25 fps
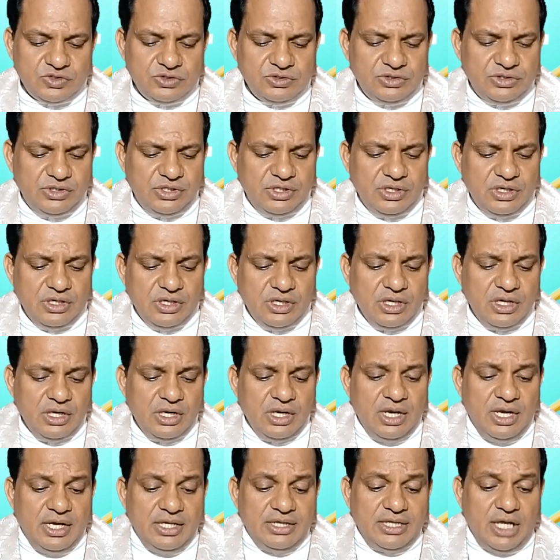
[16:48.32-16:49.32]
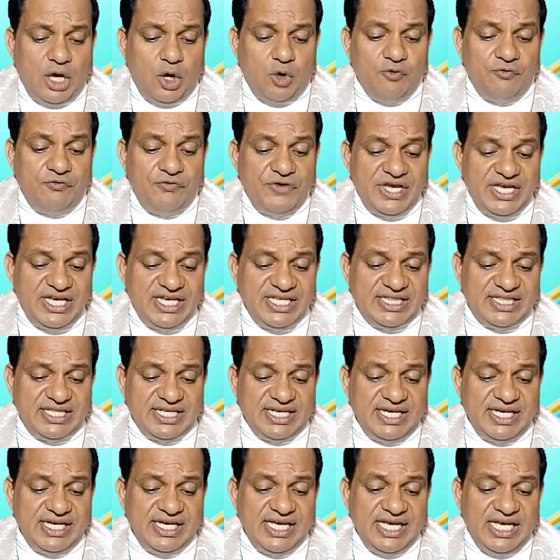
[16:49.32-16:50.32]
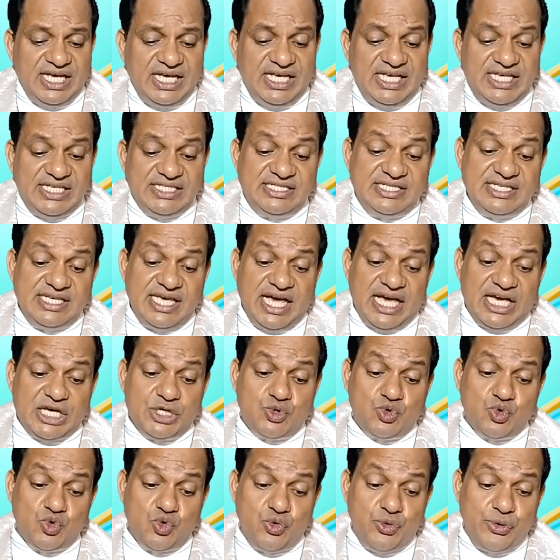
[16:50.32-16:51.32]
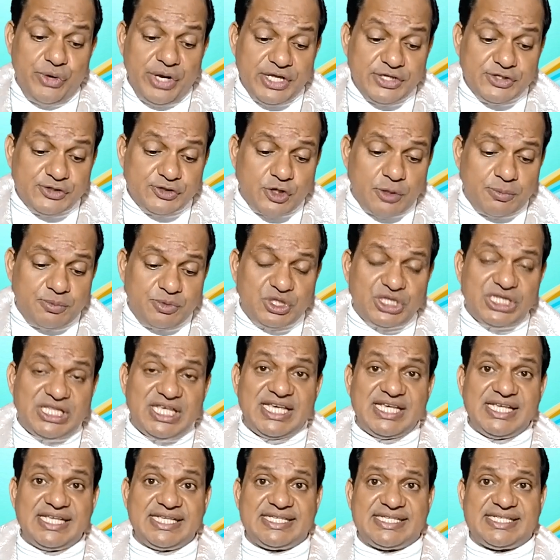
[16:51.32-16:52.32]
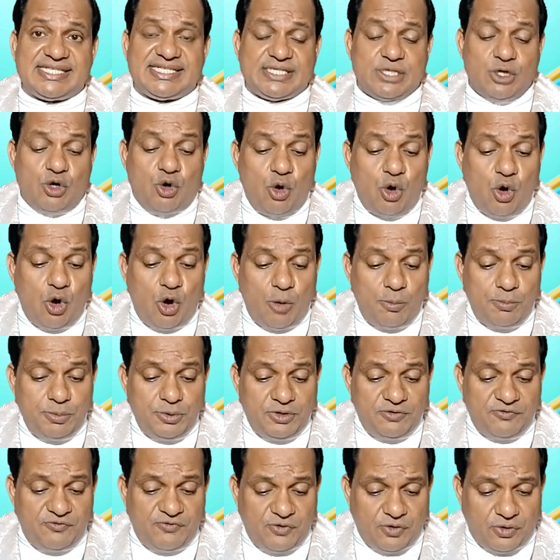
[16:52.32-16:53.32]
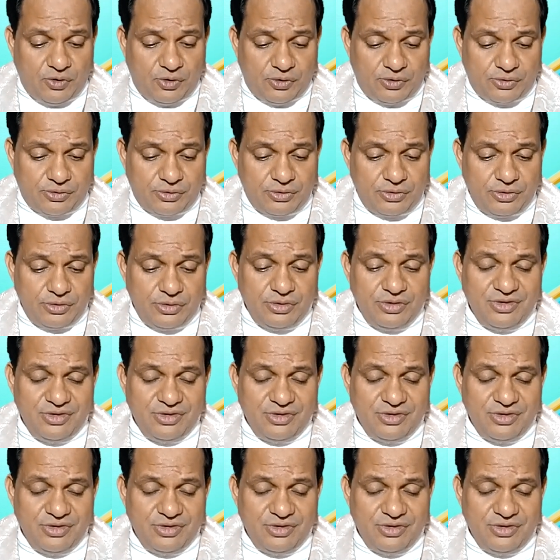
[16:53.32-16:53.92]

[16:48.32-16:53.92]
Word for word: see, now faith is the assurance of things hoped for.